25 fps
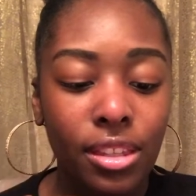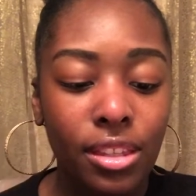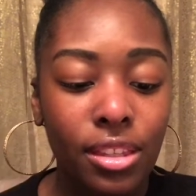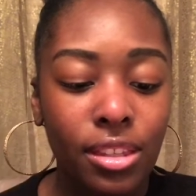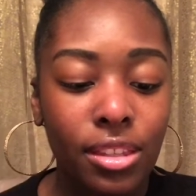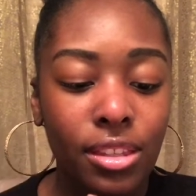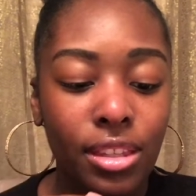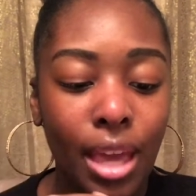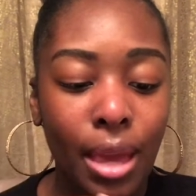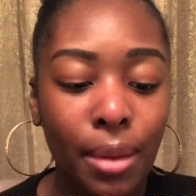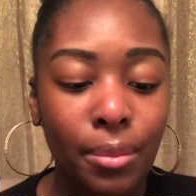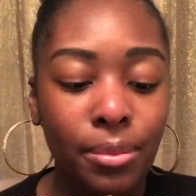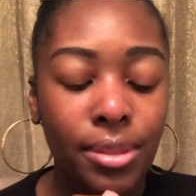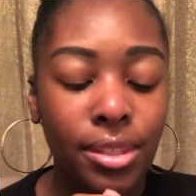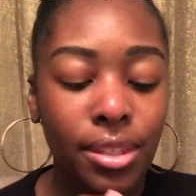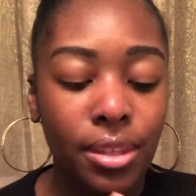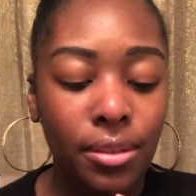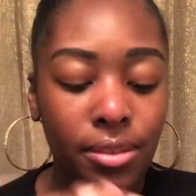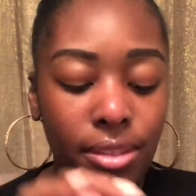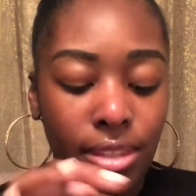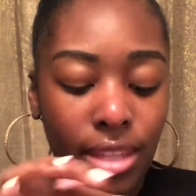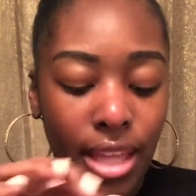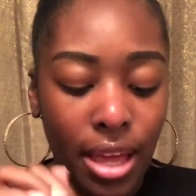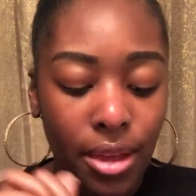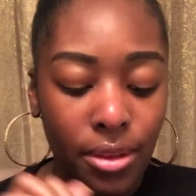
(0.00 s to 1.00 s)
types of
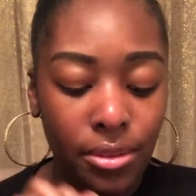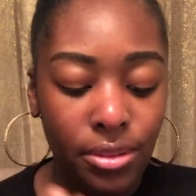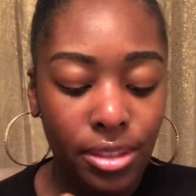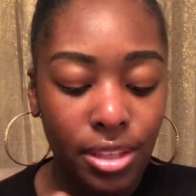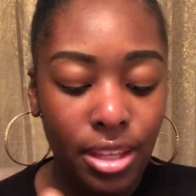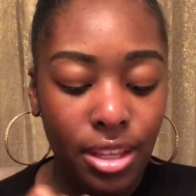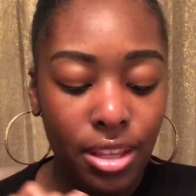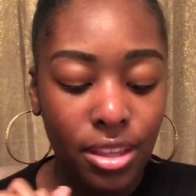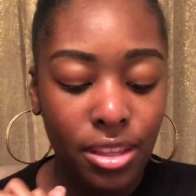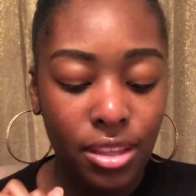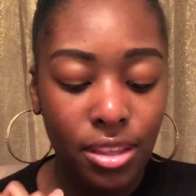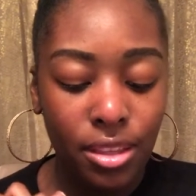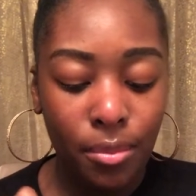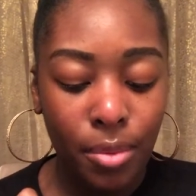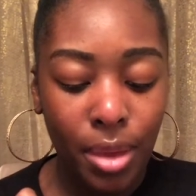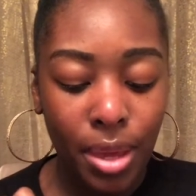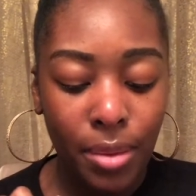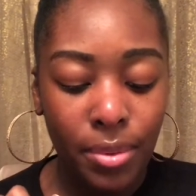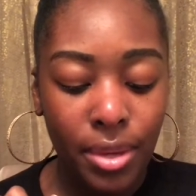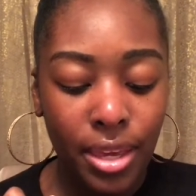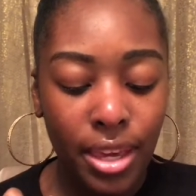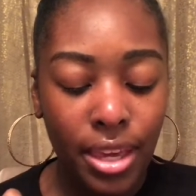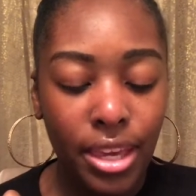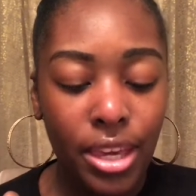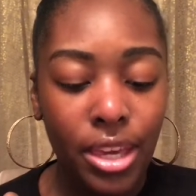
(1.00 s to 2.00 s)
sounds that the baby
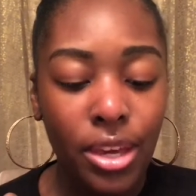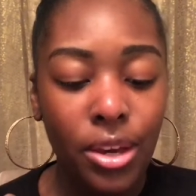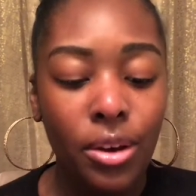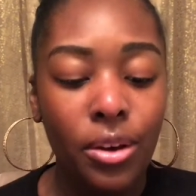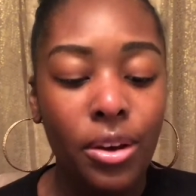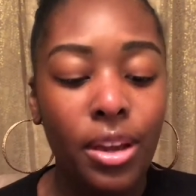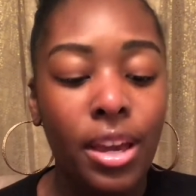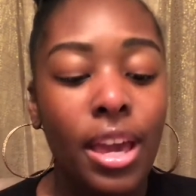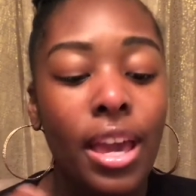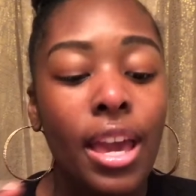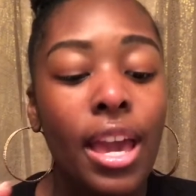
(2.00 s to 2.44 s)
can hear.